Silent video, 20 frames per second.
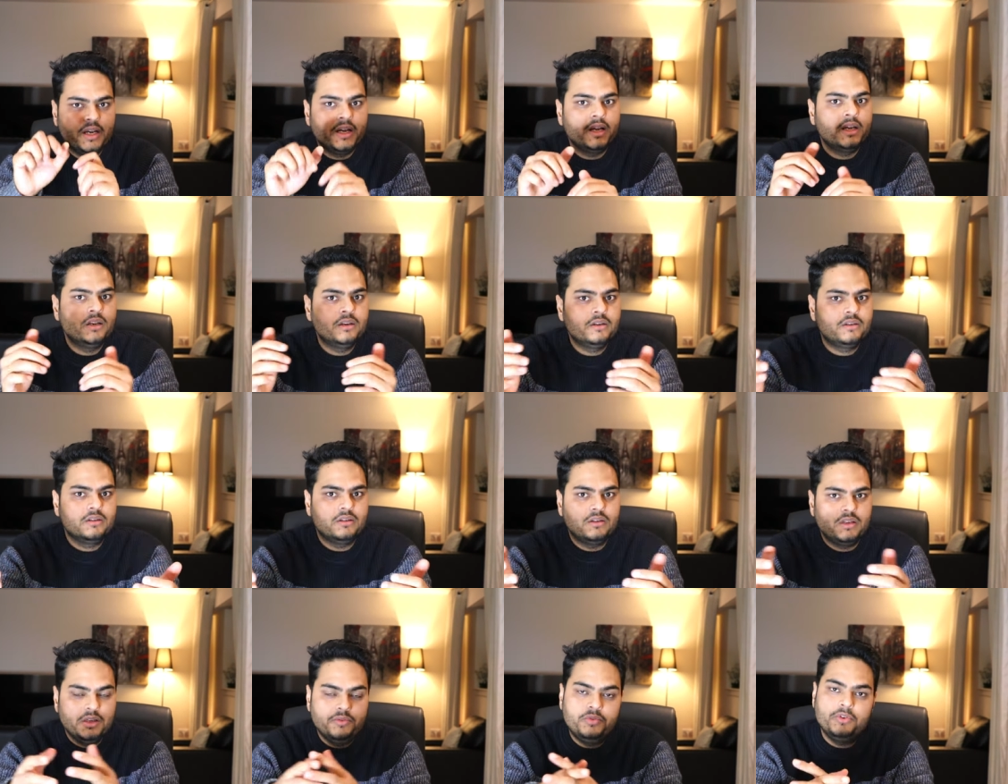And
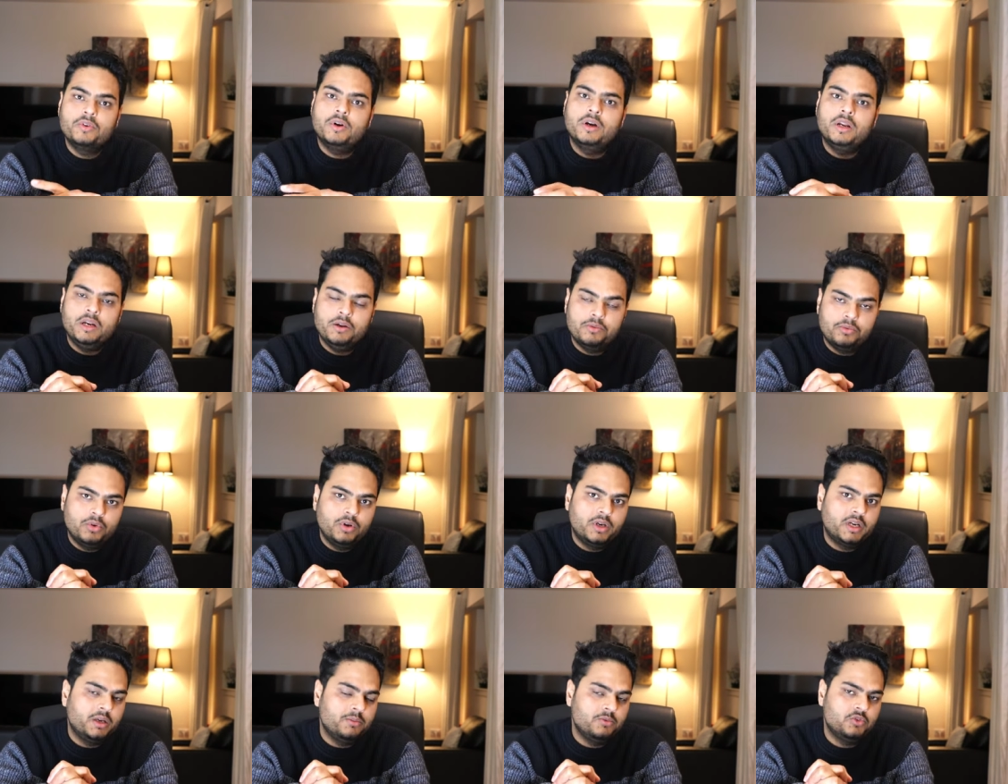if you are in a
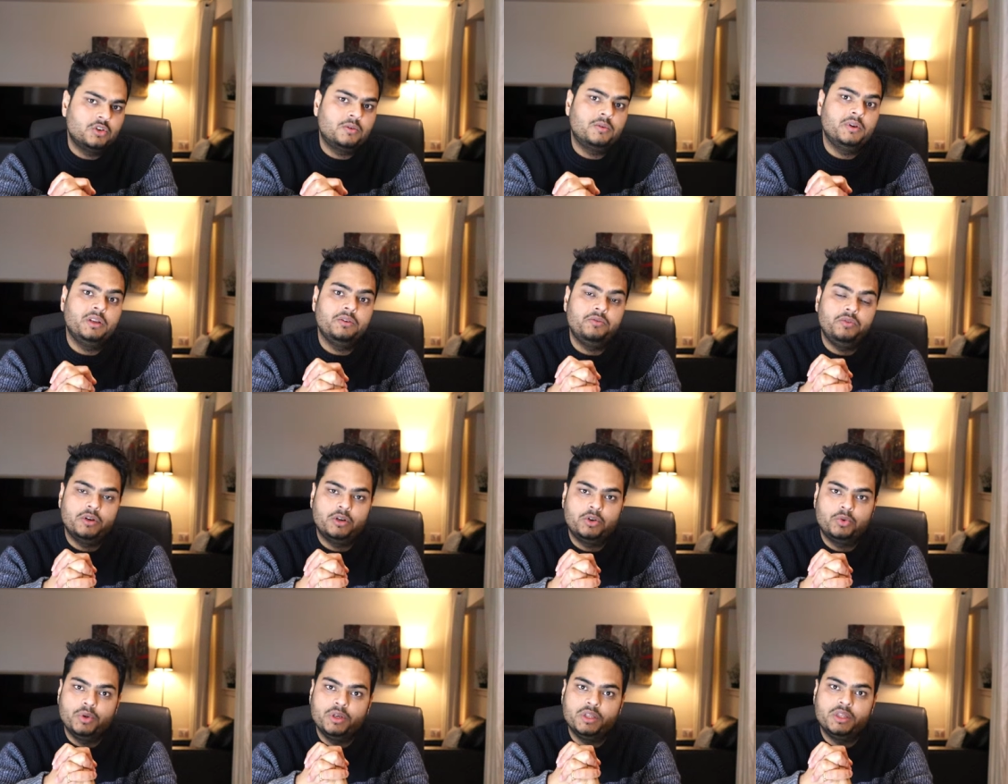full-time job and if you
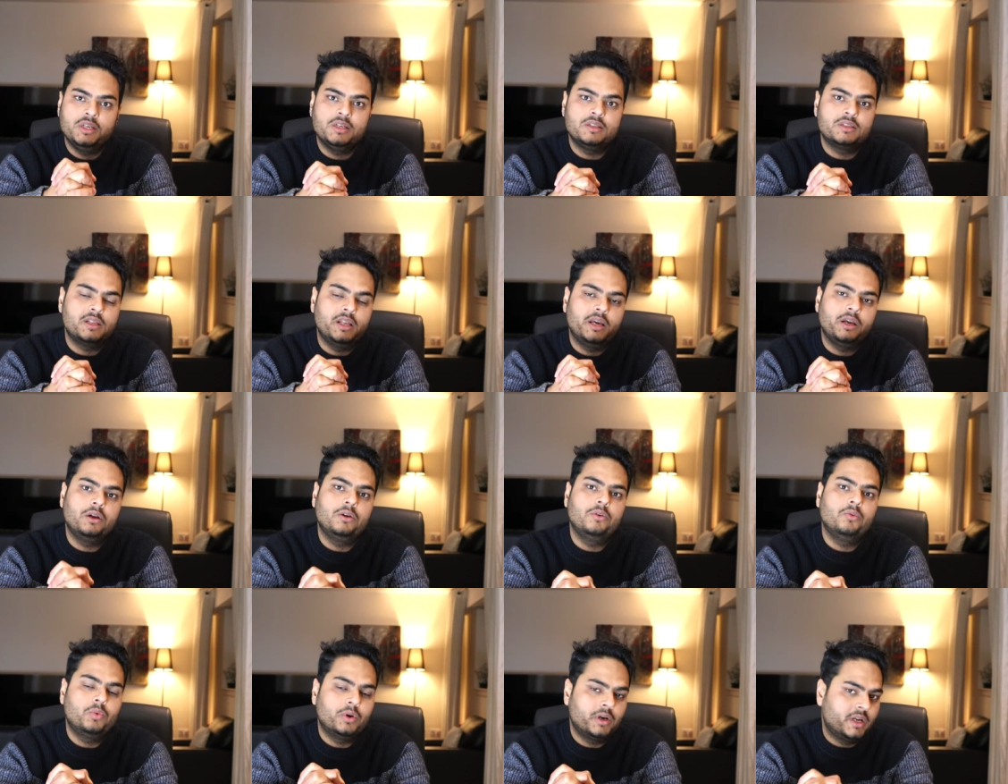are doing things like
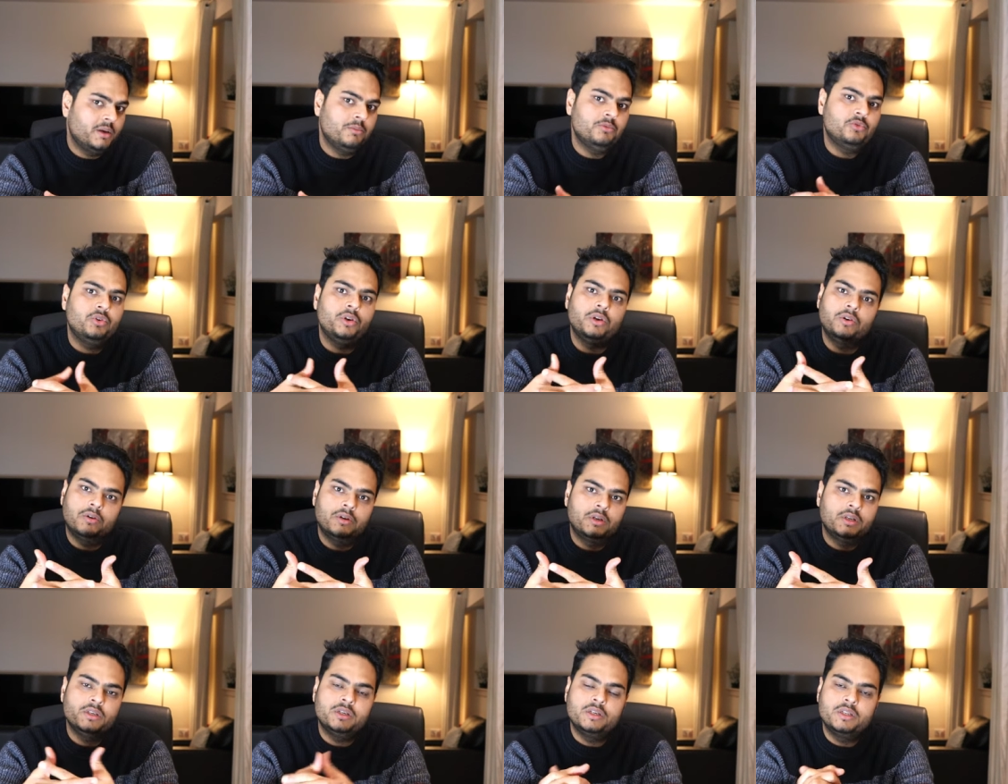what I am doing
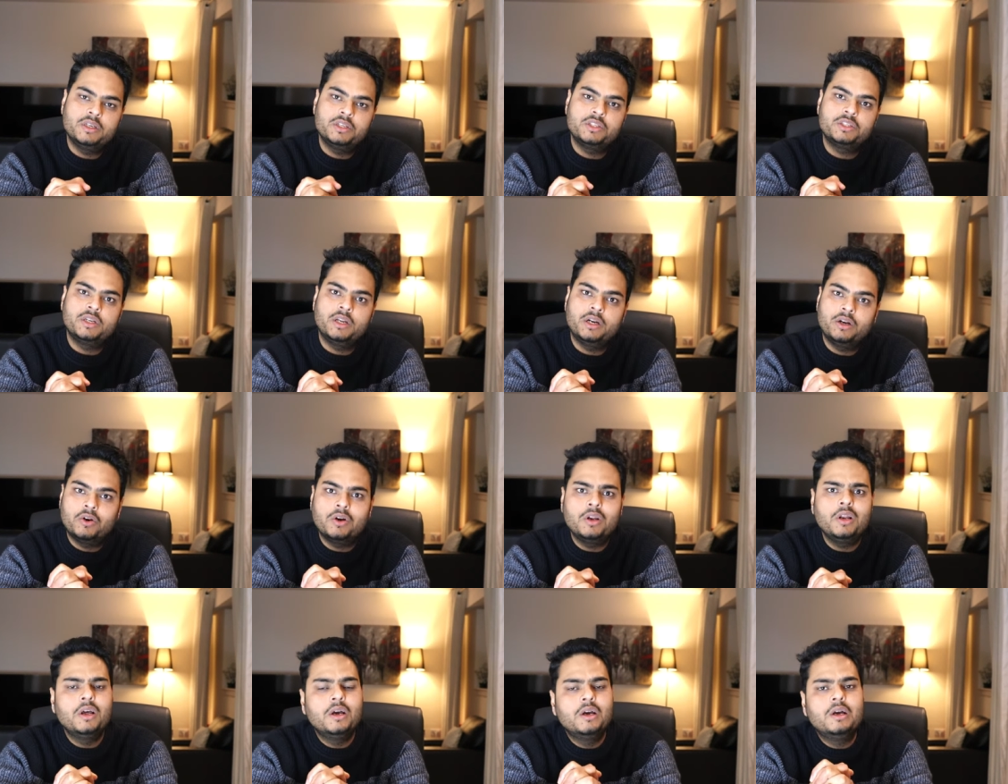content creation and
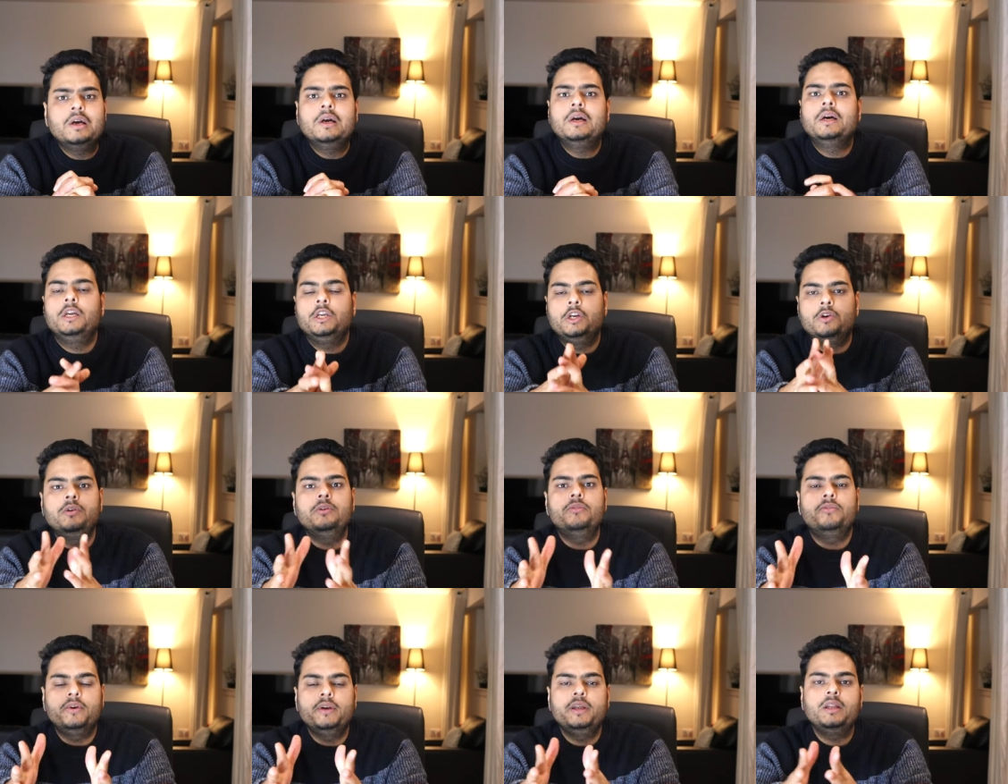all, you
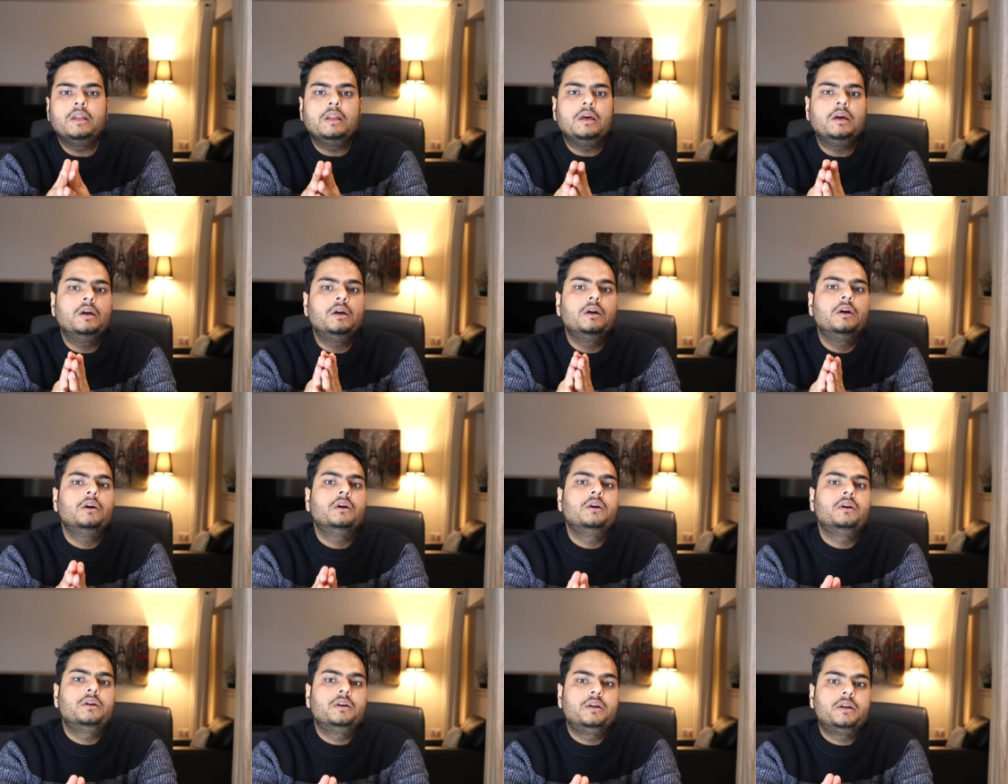will feel
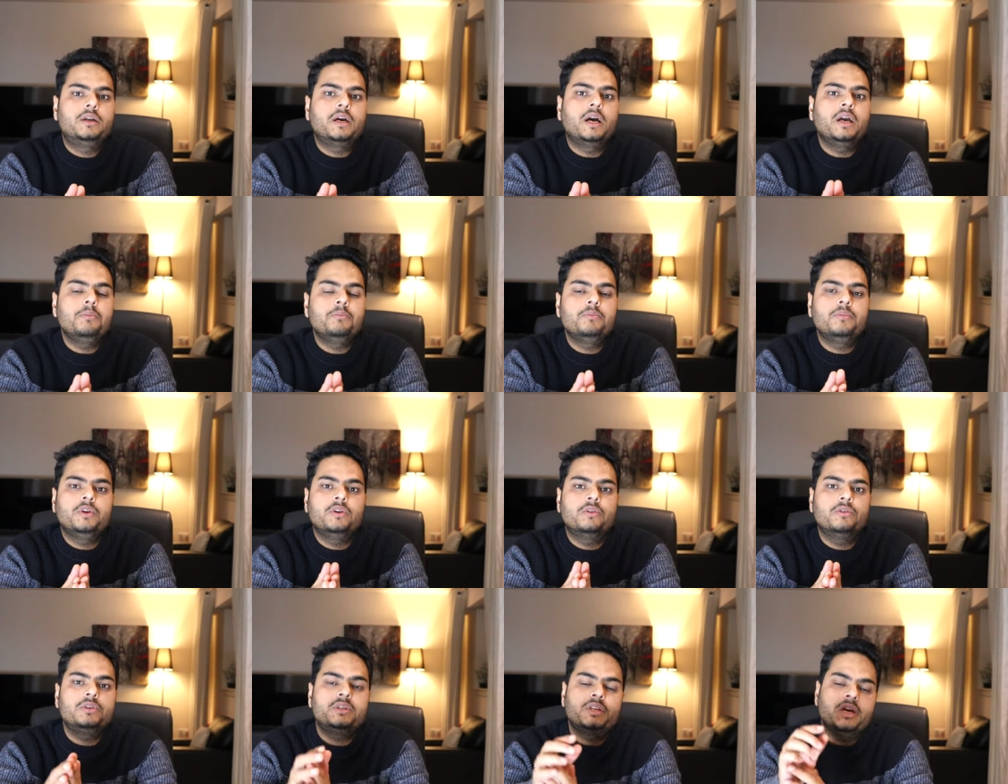time,
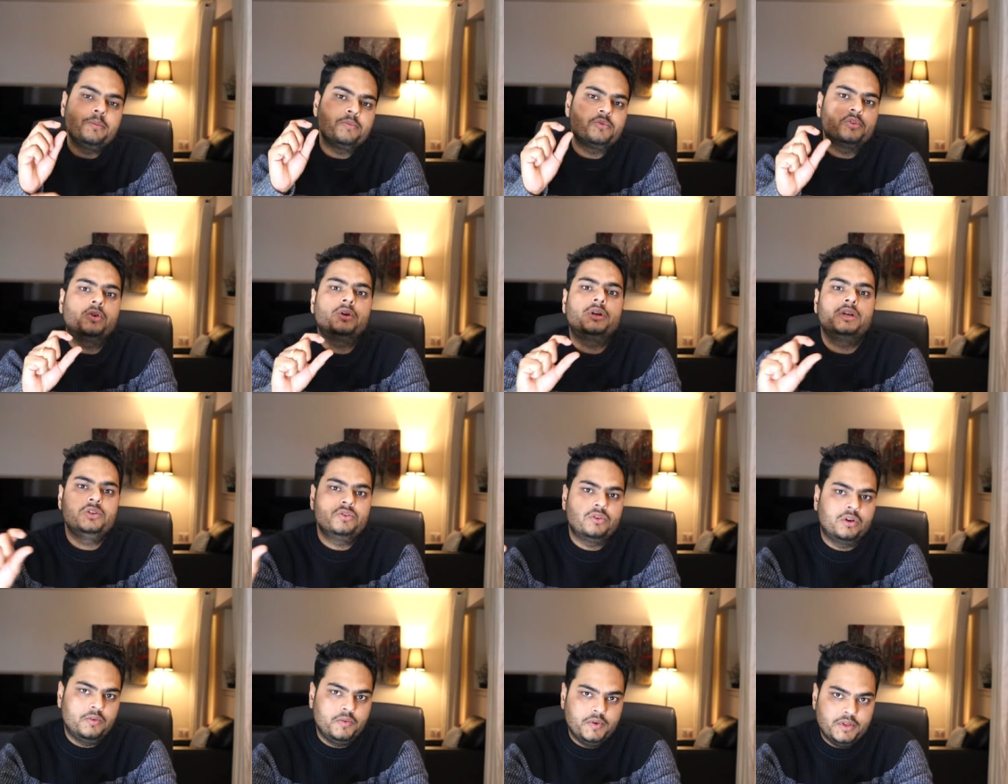you know, time
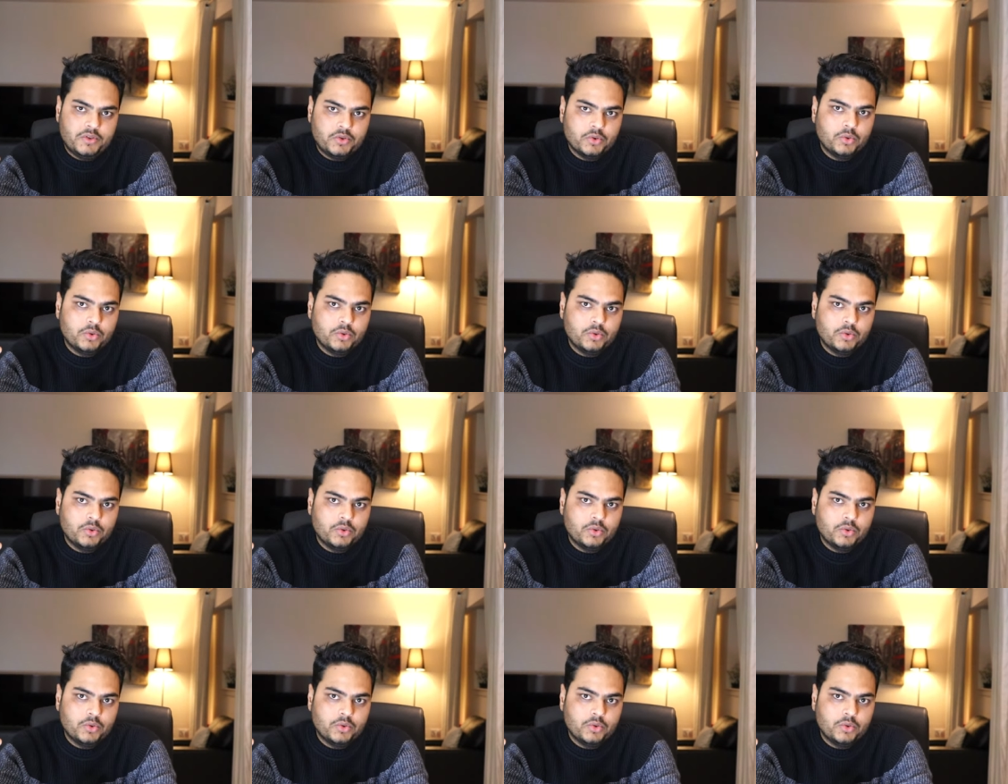shortage always.